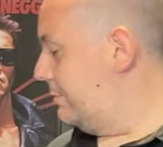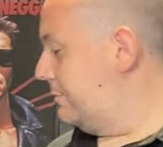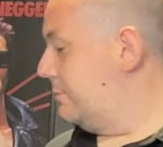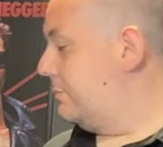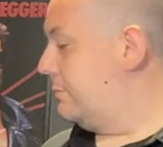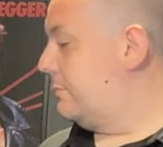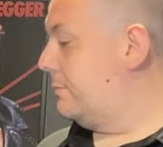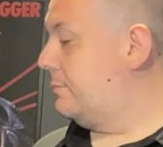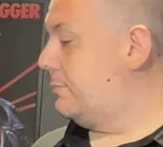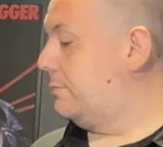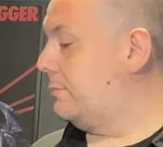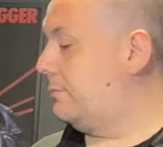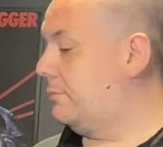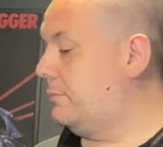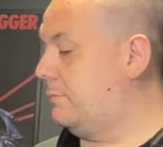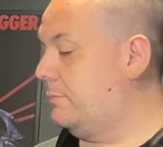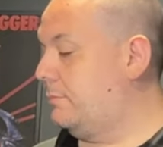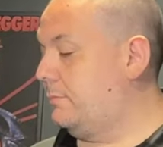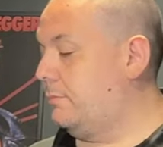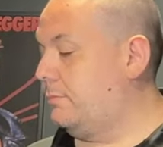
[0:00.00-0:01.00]

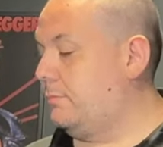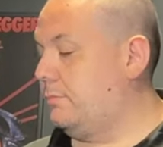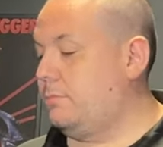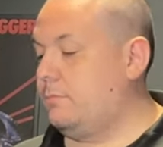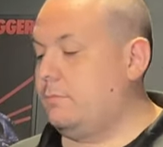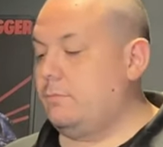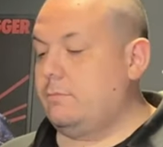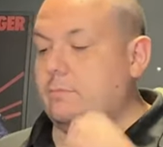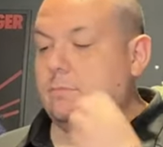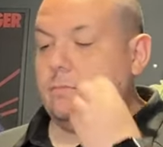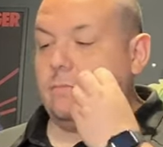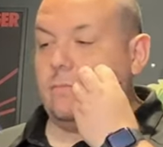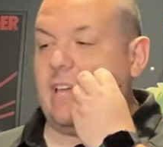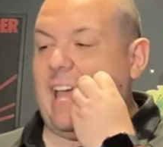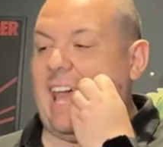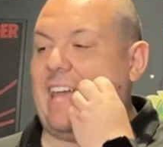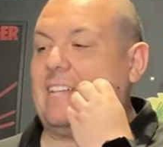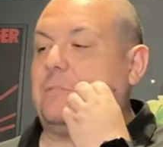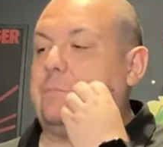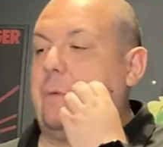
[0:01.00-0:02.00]

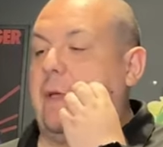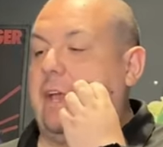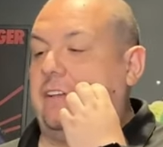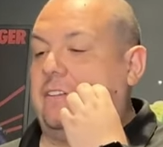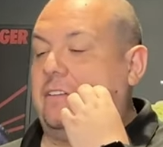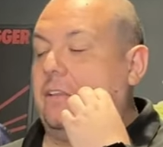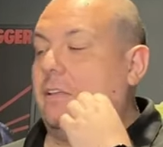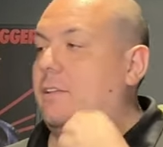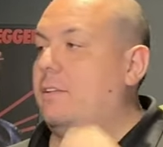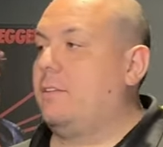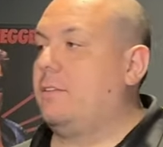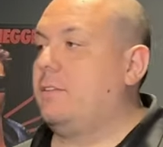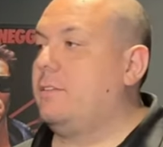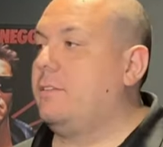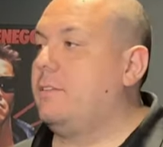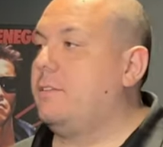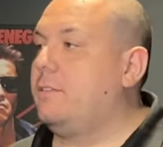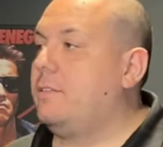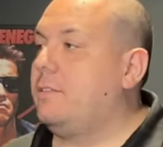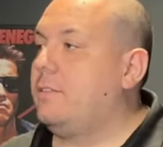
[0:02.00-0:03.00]

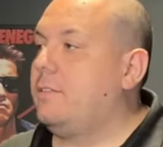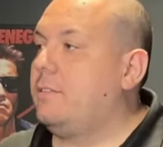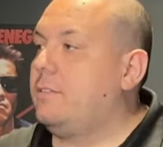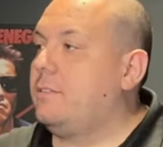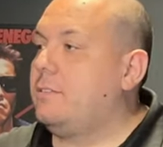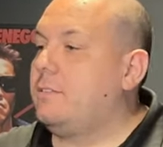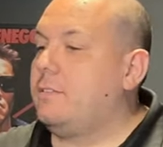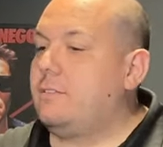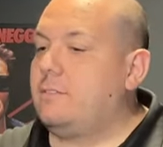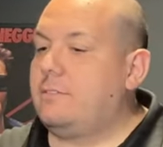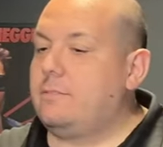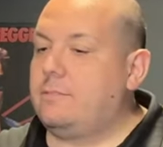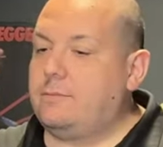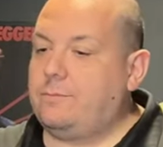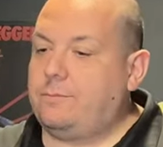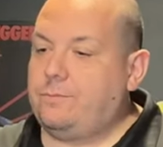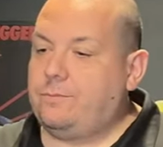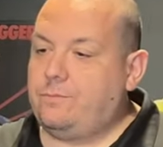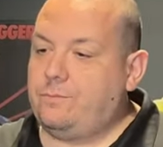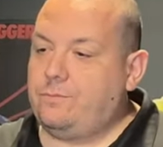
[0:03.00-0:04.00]

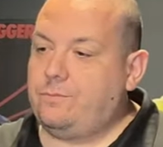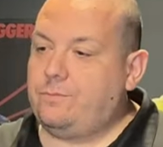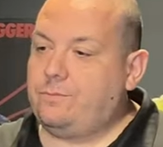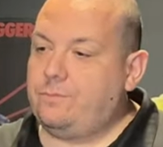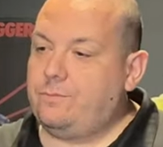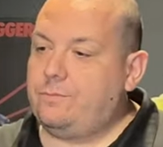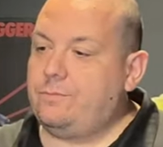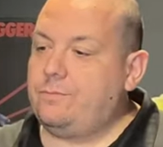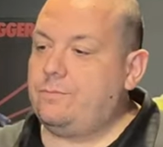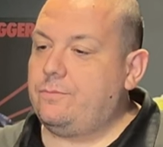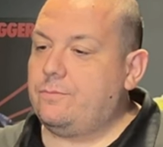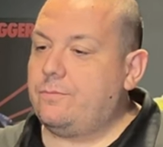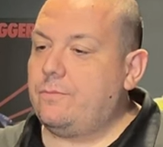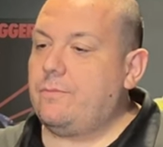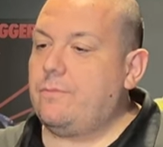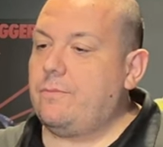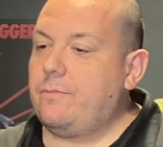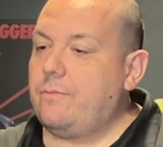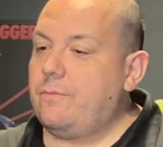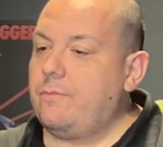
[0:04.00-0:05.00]

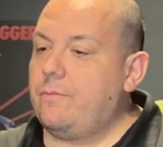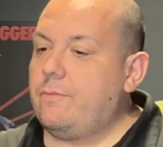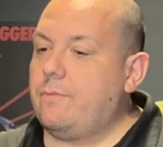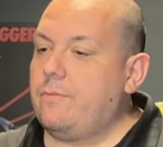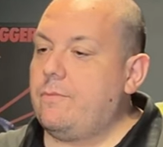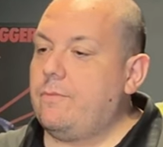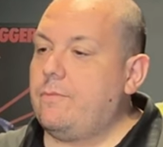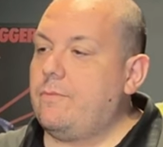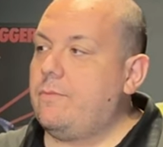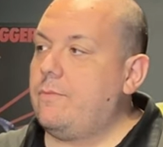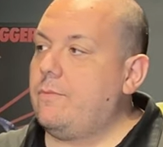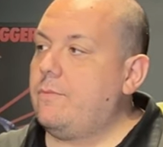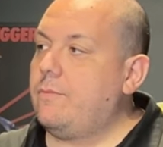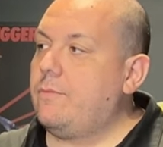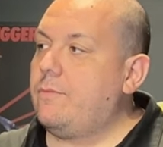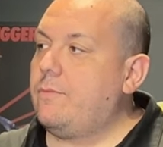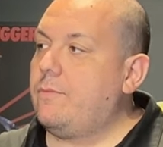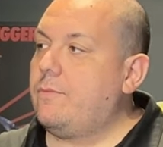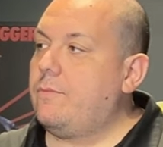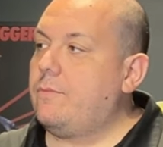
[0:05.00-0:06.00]

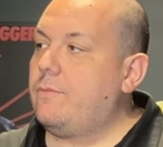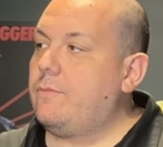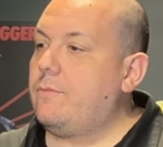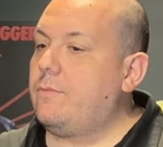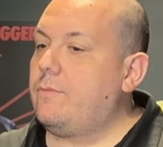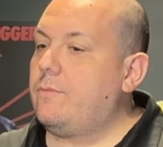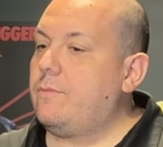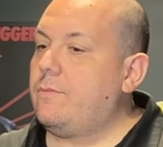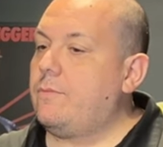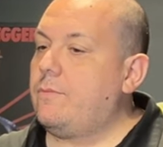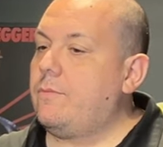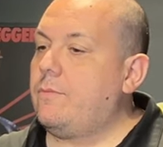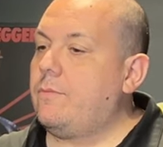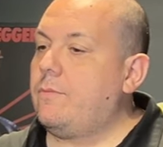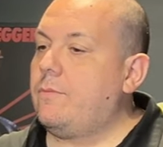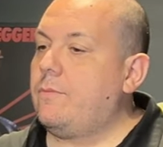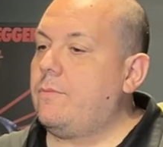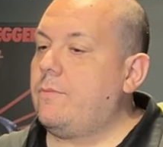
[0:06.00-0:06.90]
No words are spoken by the person on screen.